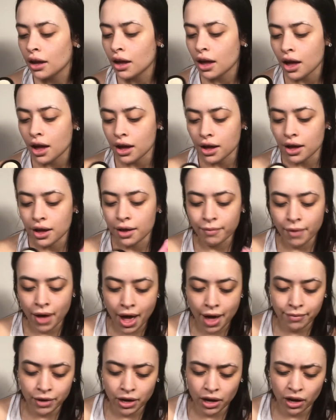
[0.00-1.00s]
I'm
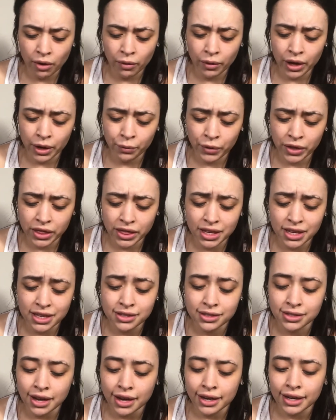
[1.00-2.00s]
gonna go in with the
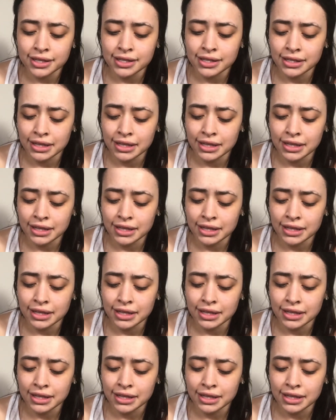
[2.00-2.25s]
Second